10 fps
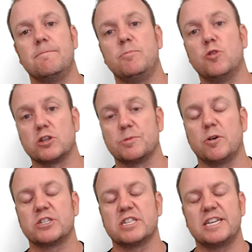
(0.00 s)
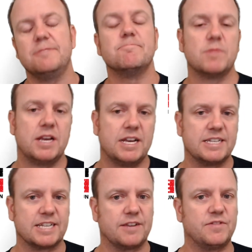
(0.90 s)
not surprisingly,
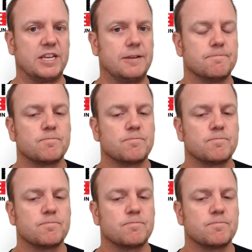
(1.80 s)
safety.